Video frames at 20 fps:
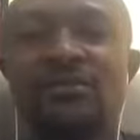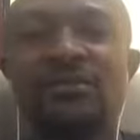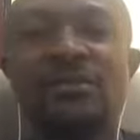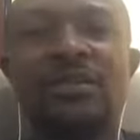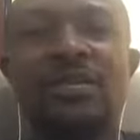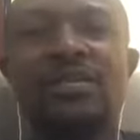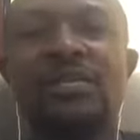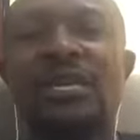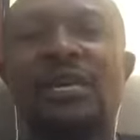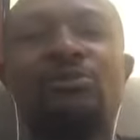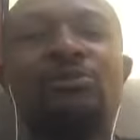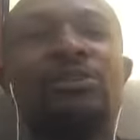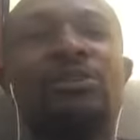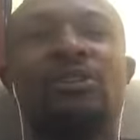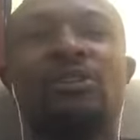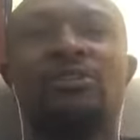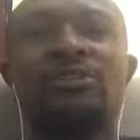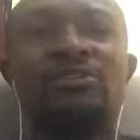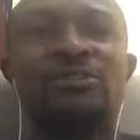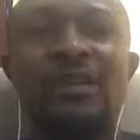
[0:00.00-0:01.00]
that I will
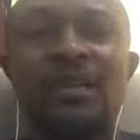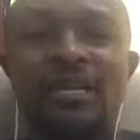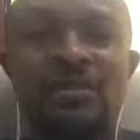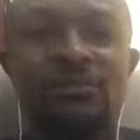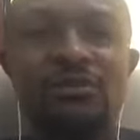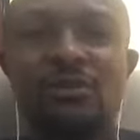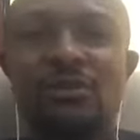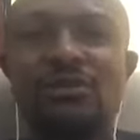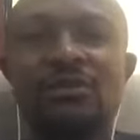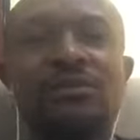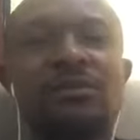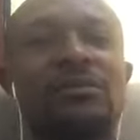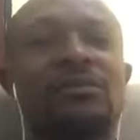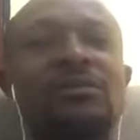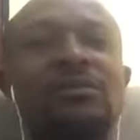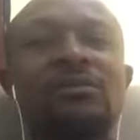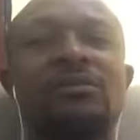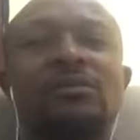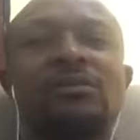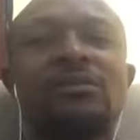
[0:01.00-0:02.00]
not ride with.
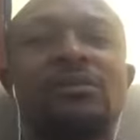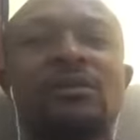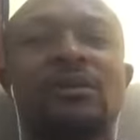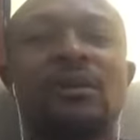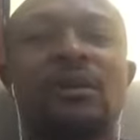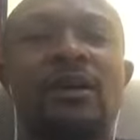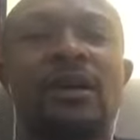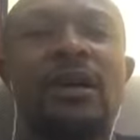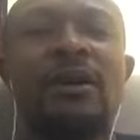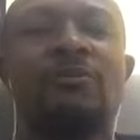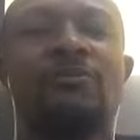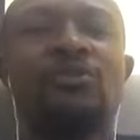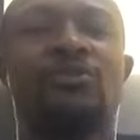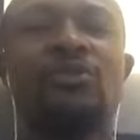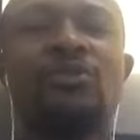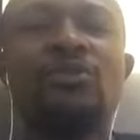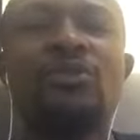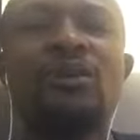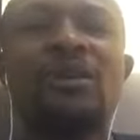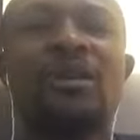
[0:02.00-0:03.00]
I'm
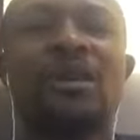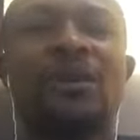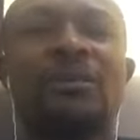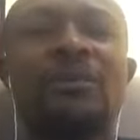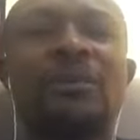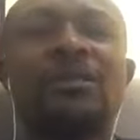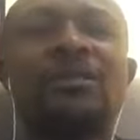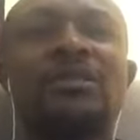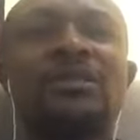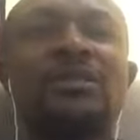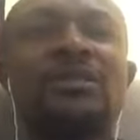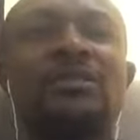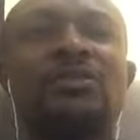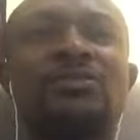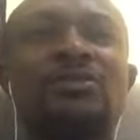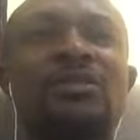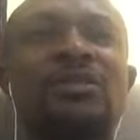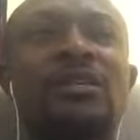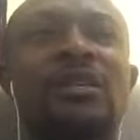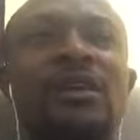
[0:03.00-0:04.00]
growing capacity
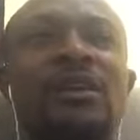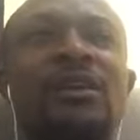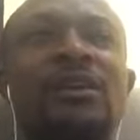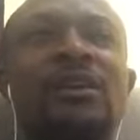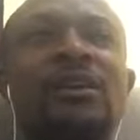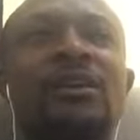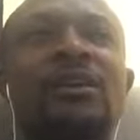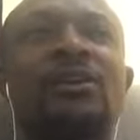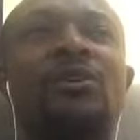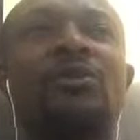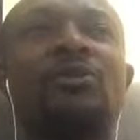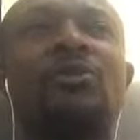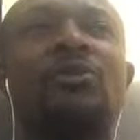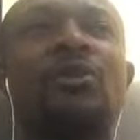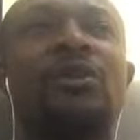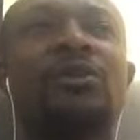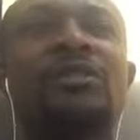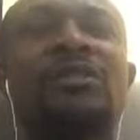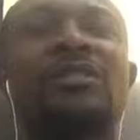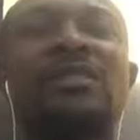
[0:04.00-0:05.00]
to say,
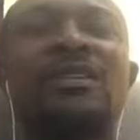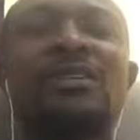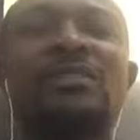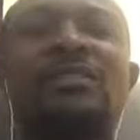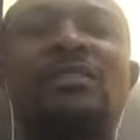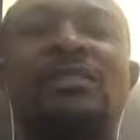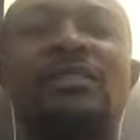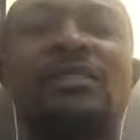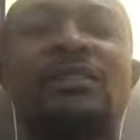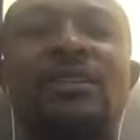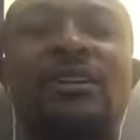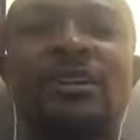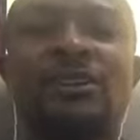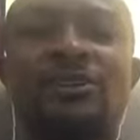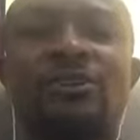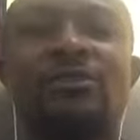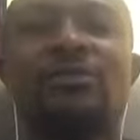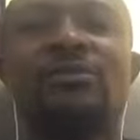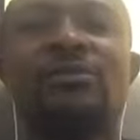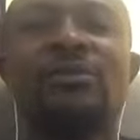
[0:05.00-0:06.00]
worst case
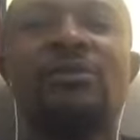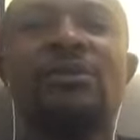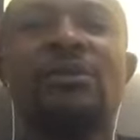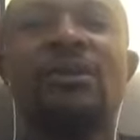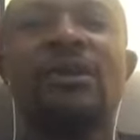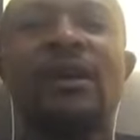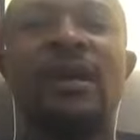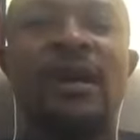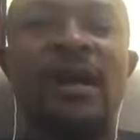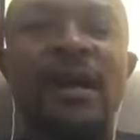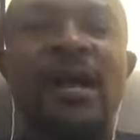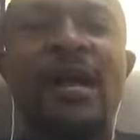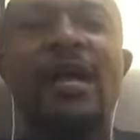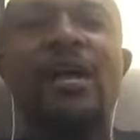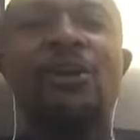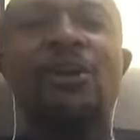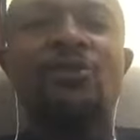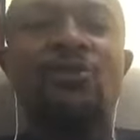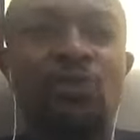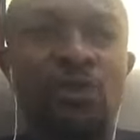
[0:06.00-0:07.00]
scenario, I
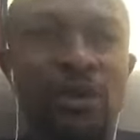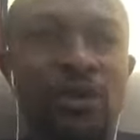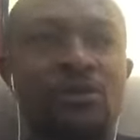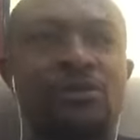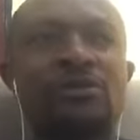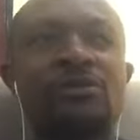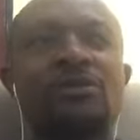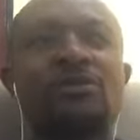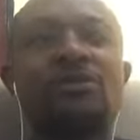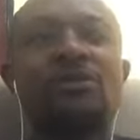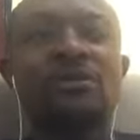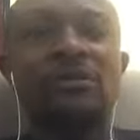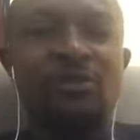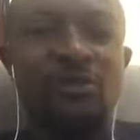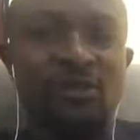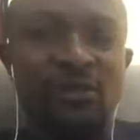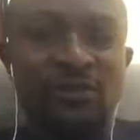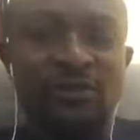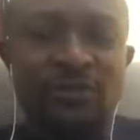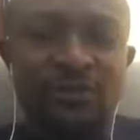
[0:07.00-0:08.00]
will
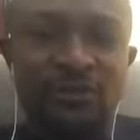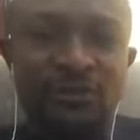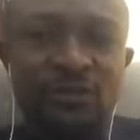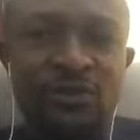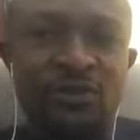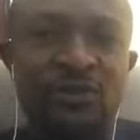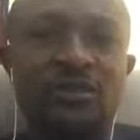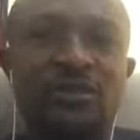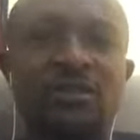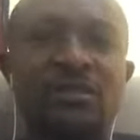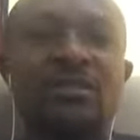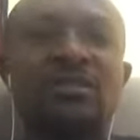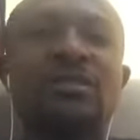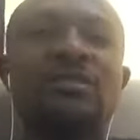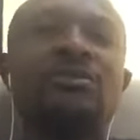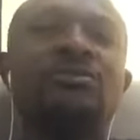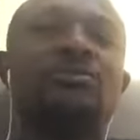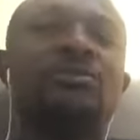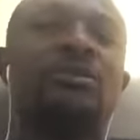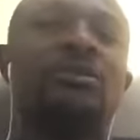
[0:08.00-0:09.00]
confront the
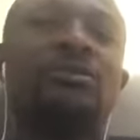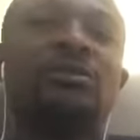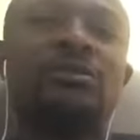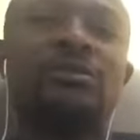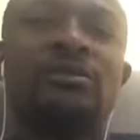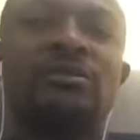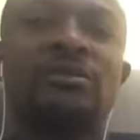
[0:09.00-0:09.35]
situation